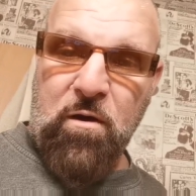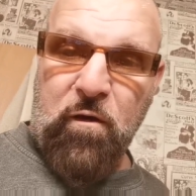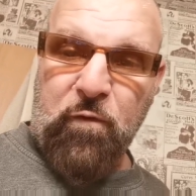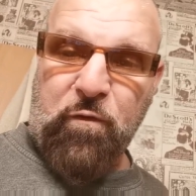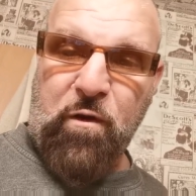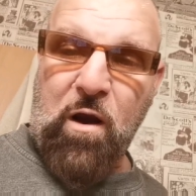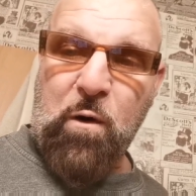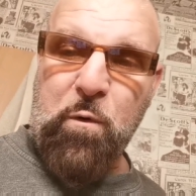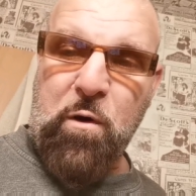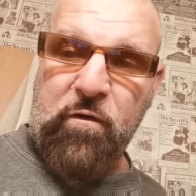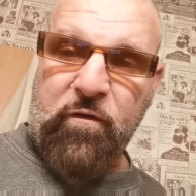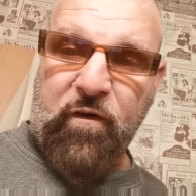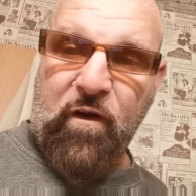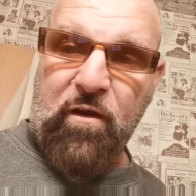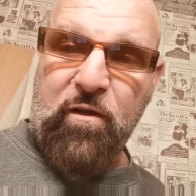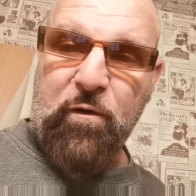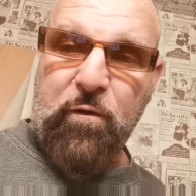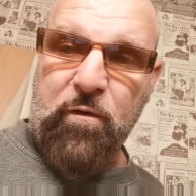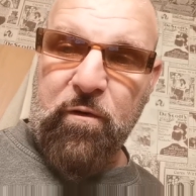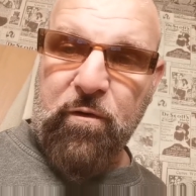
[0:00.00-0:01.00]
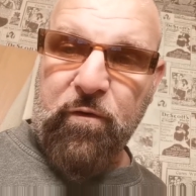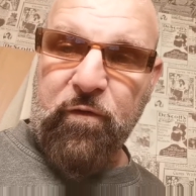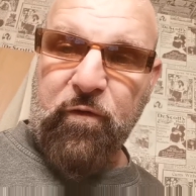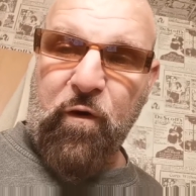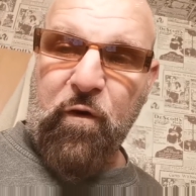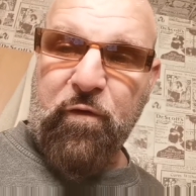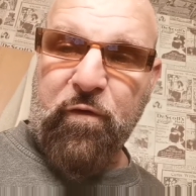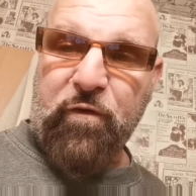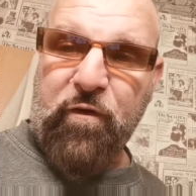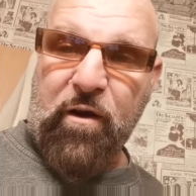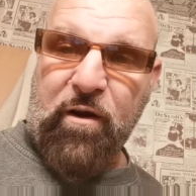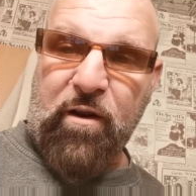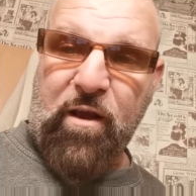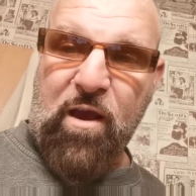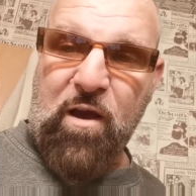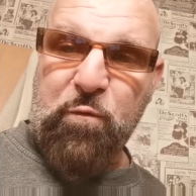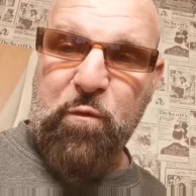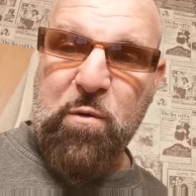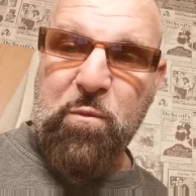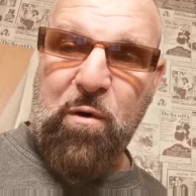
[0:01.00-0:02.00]
If Tyrod Taylor starts the second
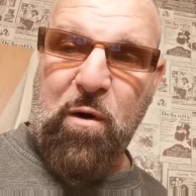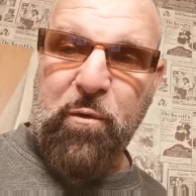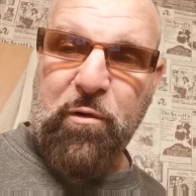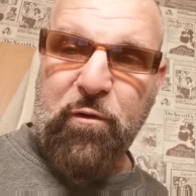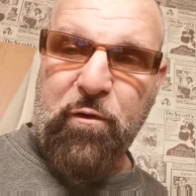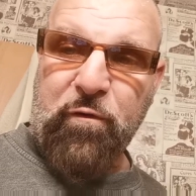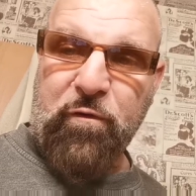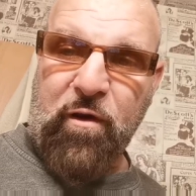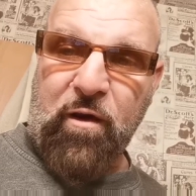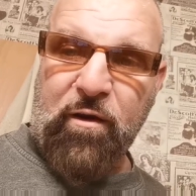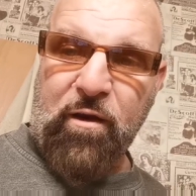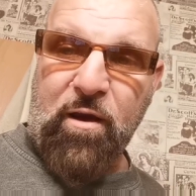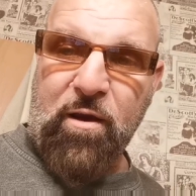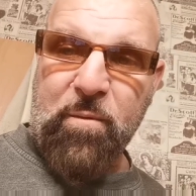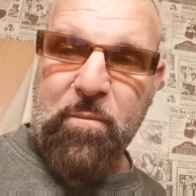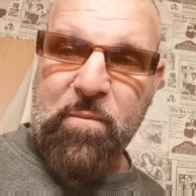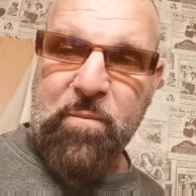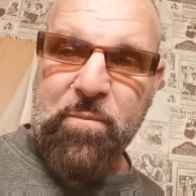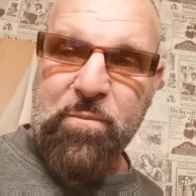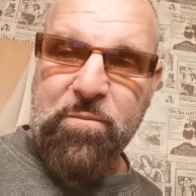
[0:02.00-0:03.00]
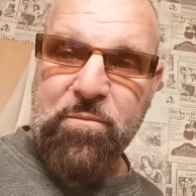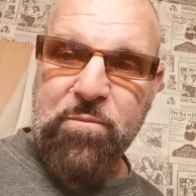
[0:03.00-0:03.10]
half, we probably lose that game.